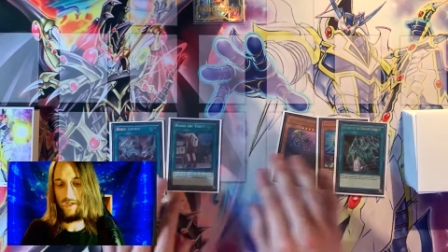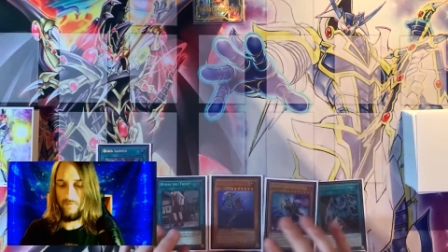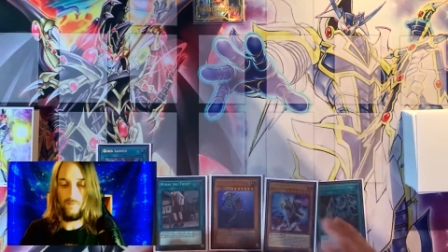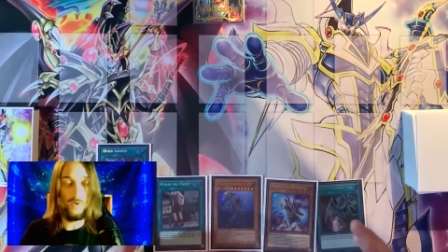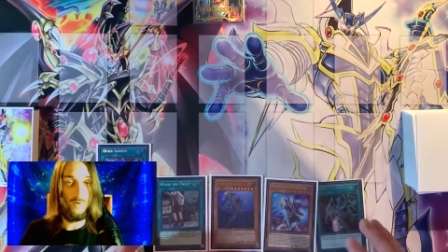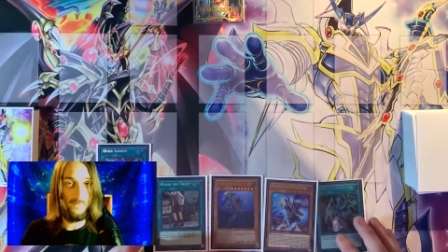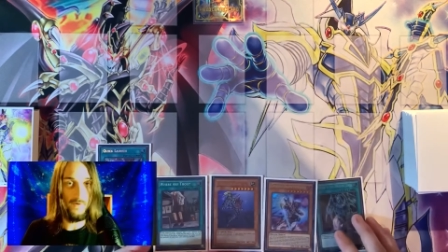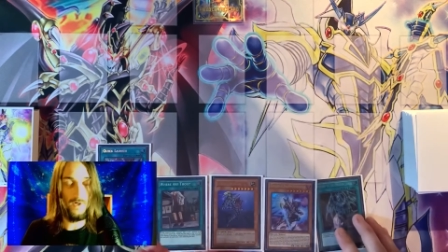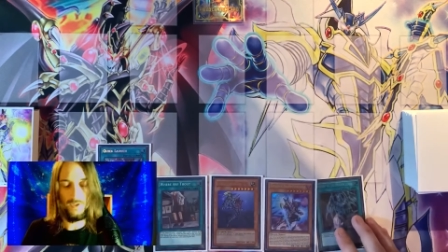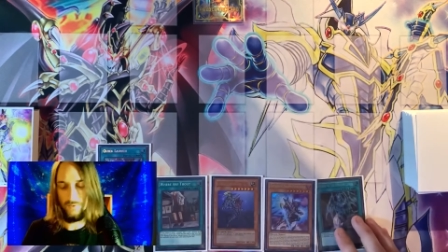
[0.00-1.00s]
If we're going
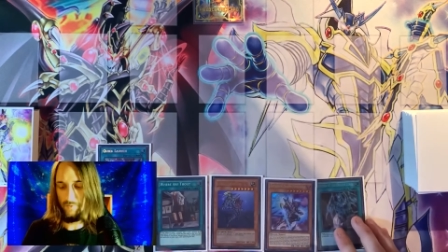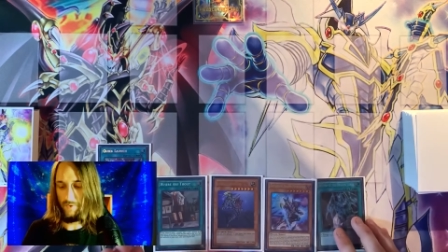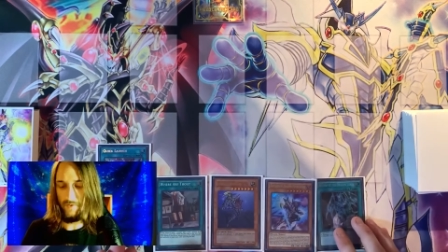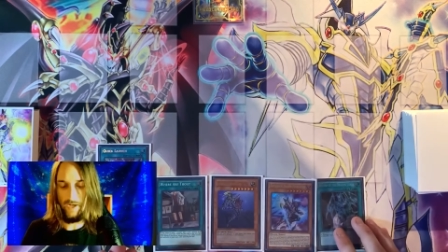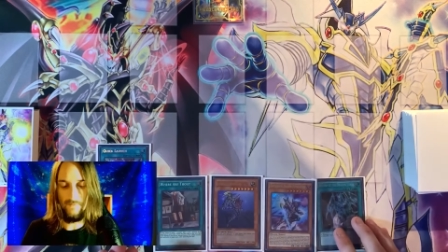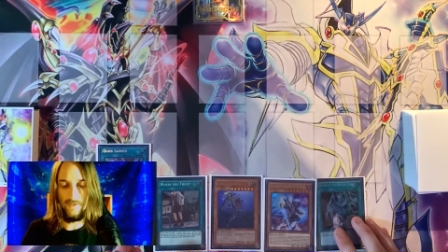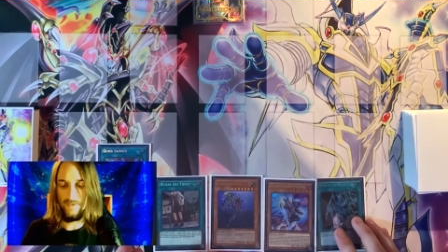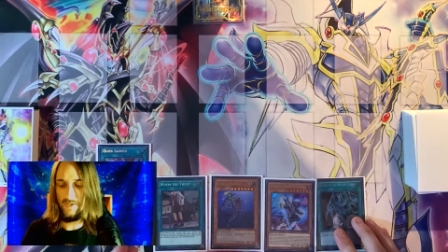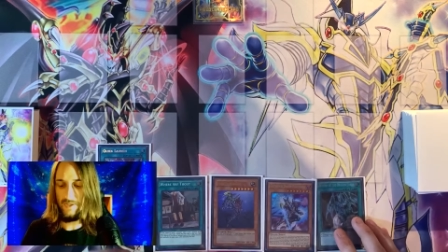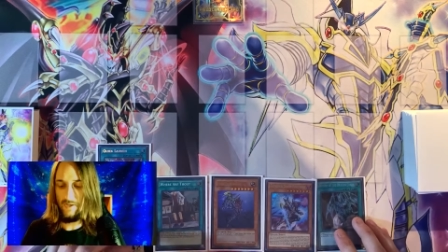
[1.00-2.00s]
first, we only have
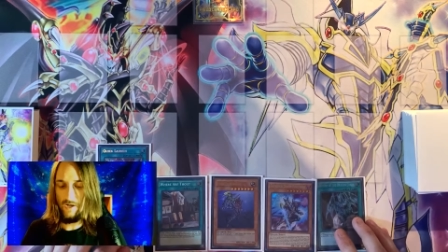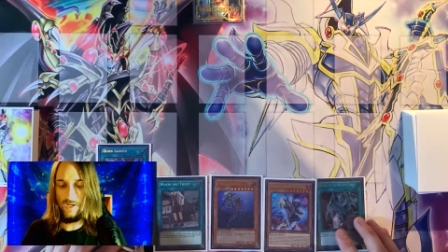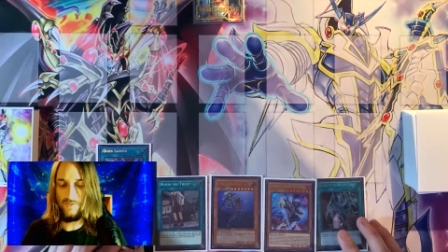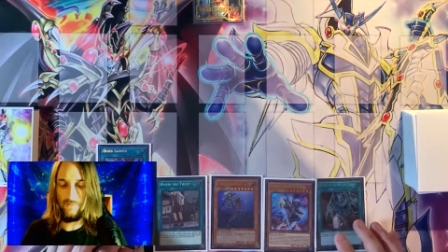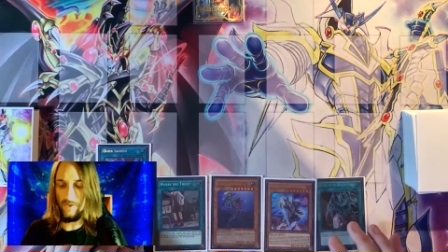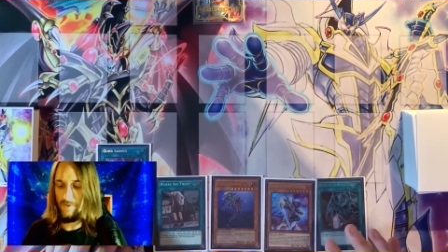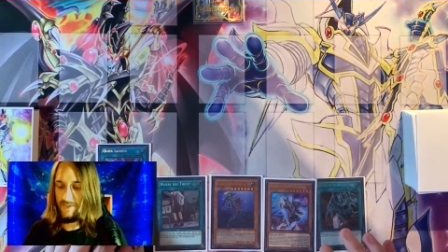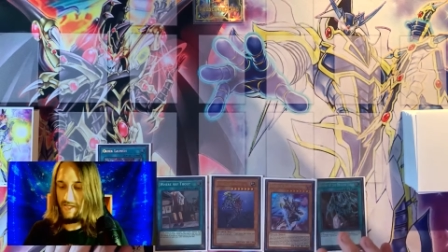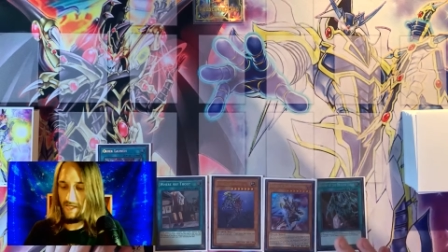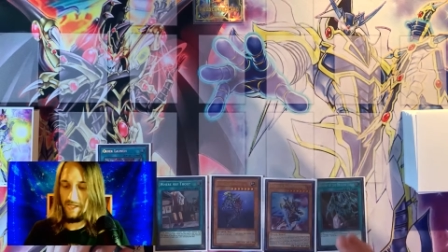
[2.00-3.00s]
these cards. If we're going
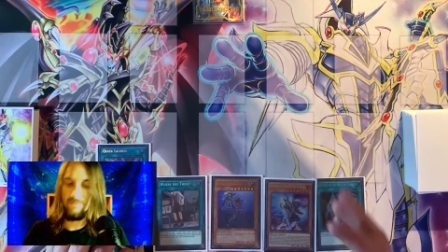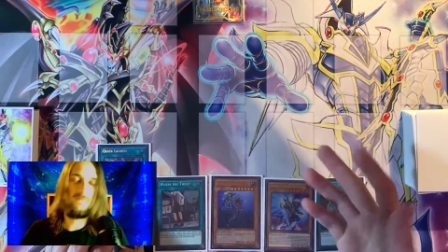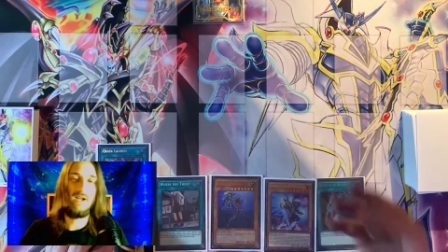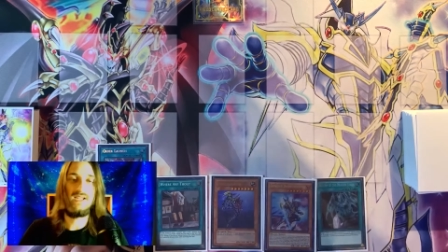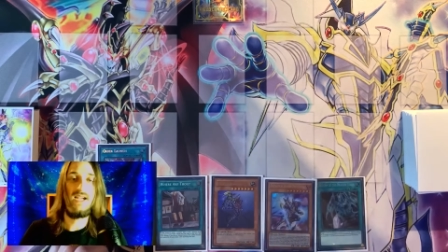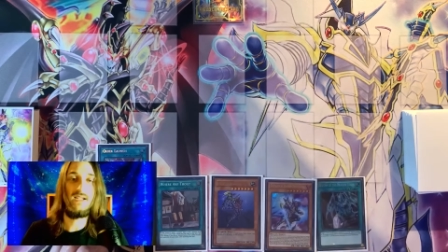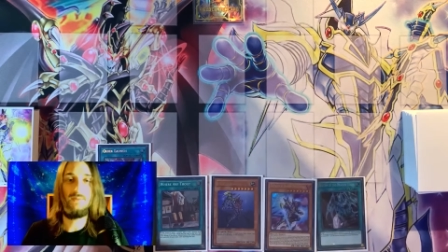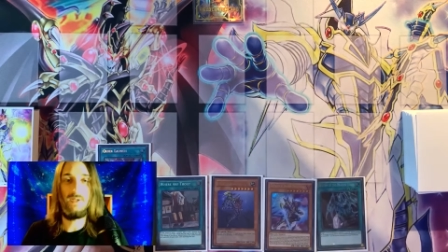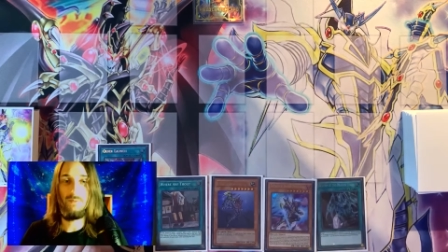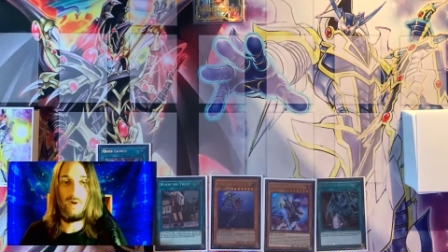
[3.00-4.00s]
second,
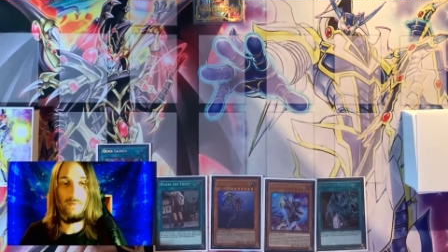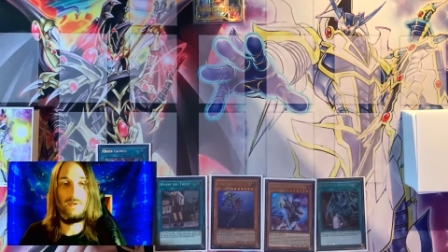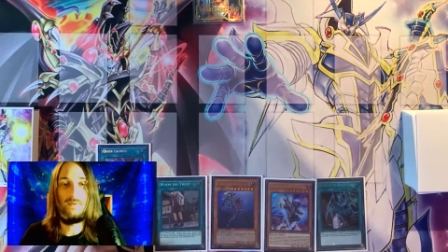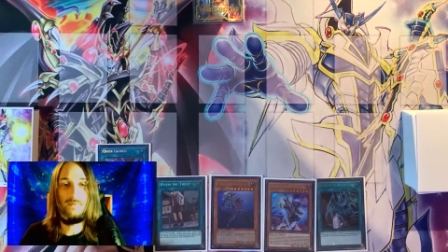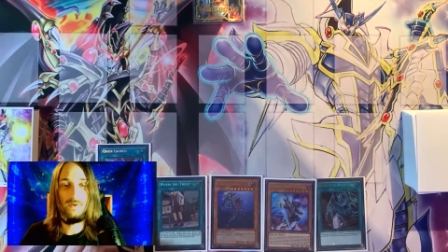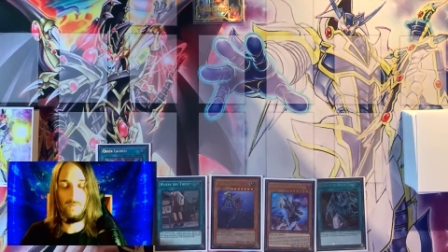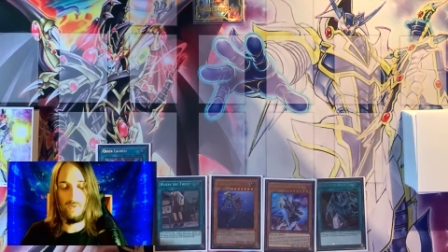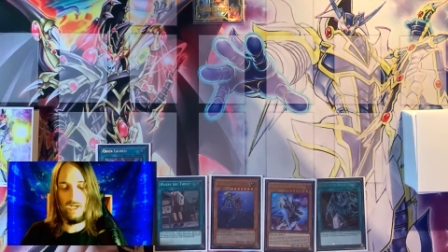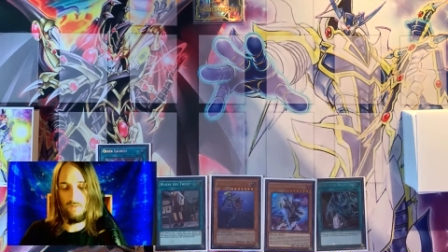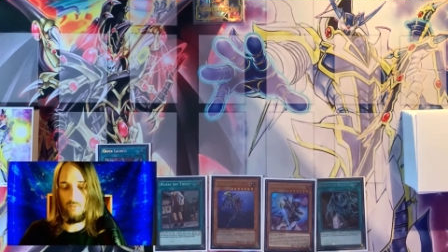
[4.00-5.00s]
Phantasme is probably on the field and we
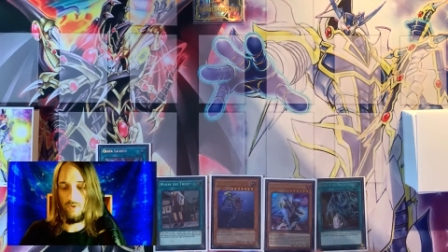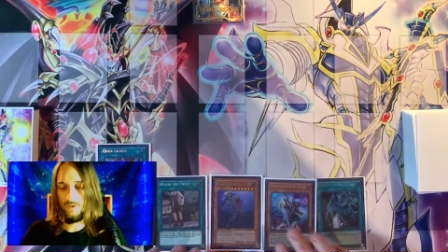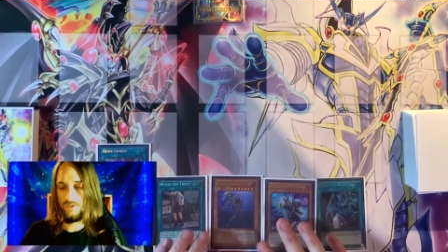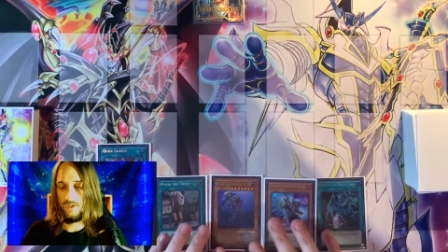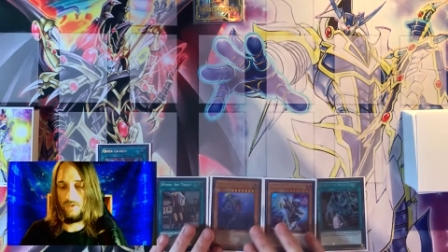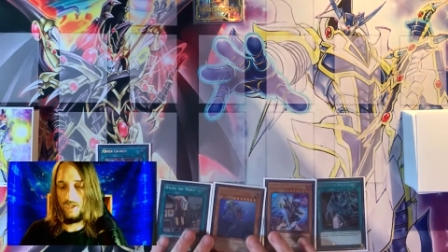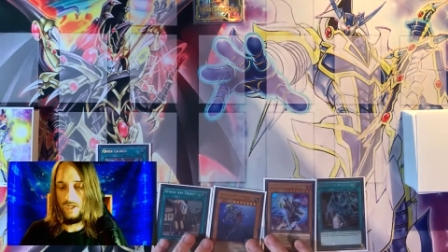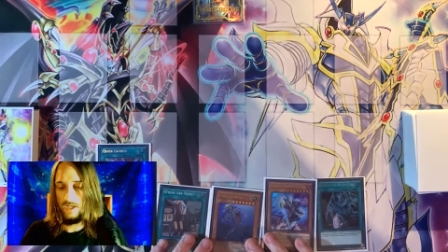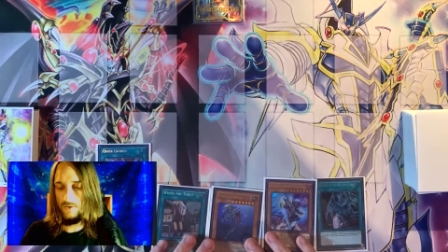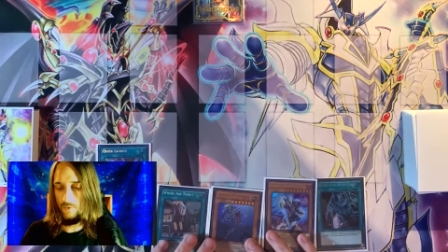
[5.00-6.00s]
had more. So
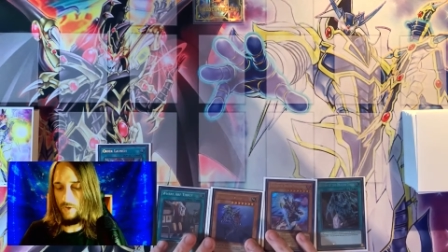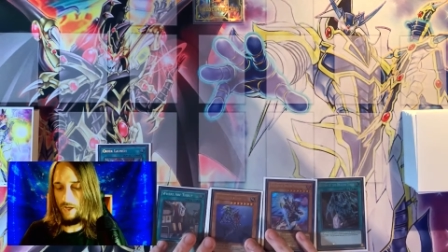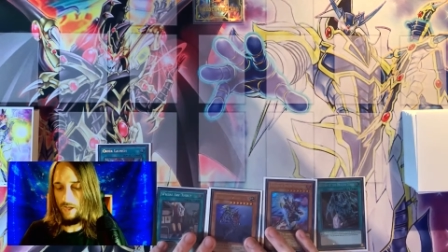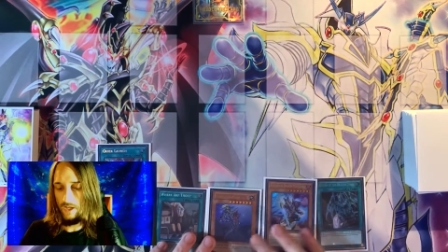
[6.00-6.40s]
either way,